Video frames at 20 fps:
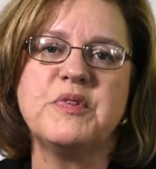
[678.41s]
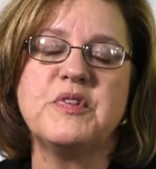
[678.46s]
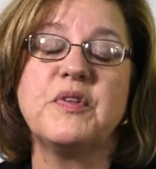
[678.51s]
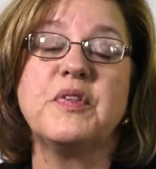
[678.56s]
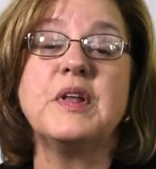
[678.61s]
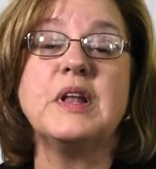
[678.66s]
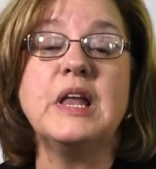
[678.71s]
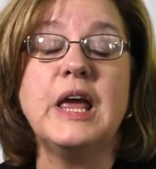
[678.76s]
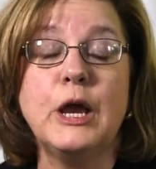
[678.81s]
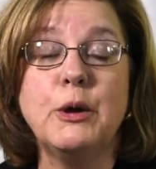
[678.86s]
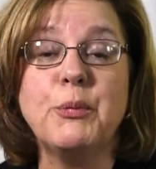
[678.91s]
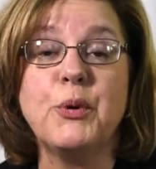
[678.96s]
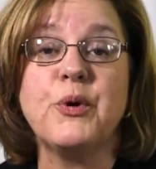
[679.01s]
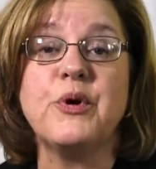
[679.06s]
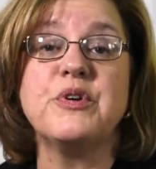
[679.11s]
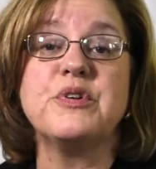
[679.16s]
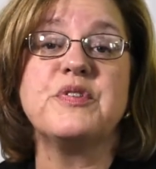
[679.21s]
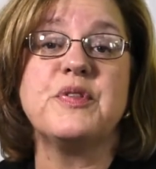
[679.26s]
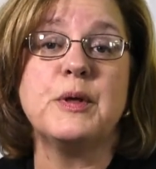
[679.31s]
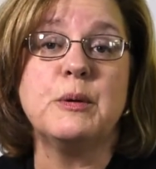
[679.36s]
So the
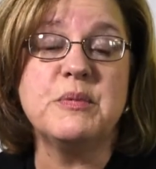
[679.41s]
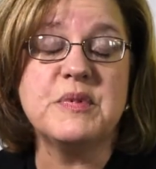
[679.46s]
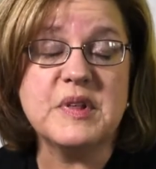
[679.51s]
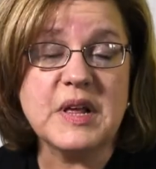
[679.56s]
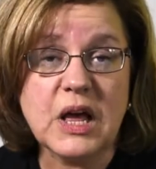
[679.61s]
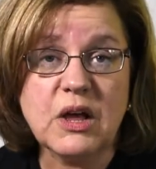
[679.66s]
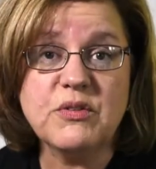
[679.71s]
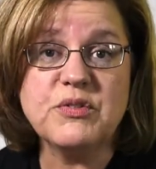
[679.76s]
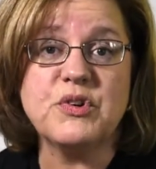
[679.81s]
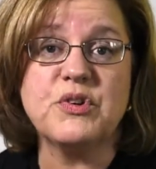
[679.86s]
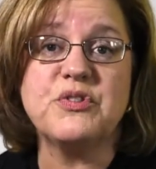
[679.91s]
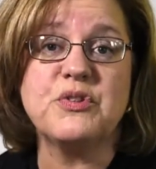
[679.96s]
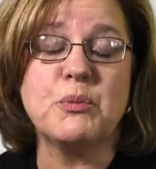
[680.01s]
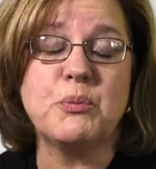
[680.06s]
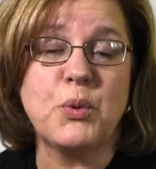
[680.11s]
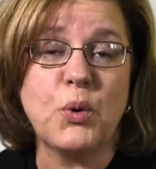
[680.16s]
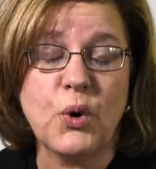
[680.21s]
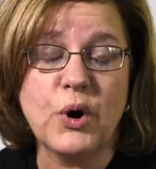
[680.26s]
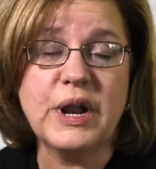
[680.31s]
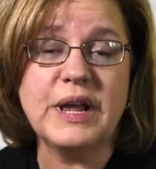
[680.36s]
laborers themselves are
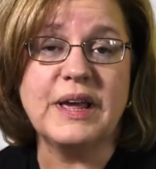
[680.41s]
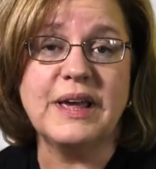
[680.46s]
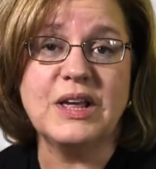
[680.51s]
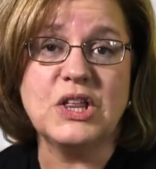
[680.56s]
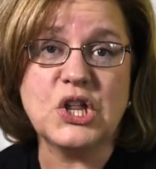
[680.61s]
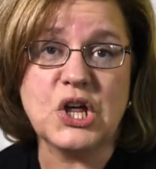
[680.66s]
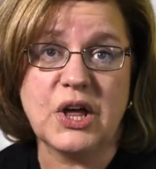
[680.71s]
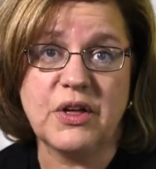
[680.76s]
supporting each